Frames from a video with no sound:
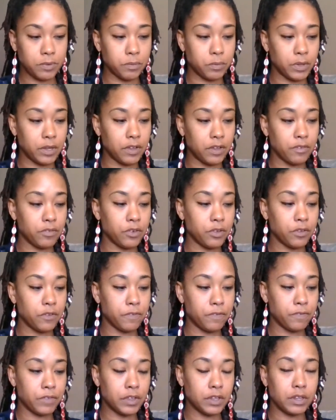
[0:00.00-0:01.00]
Whatever you're
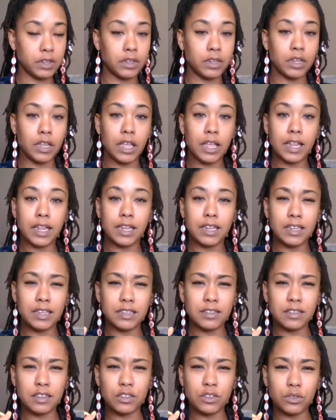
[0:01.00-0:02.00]
feeling,
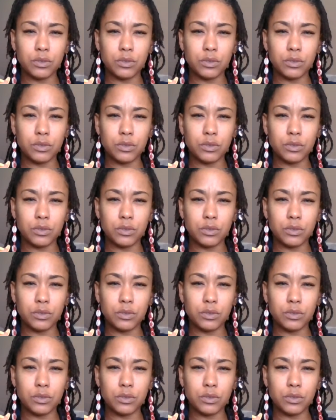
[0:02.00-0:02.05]
listen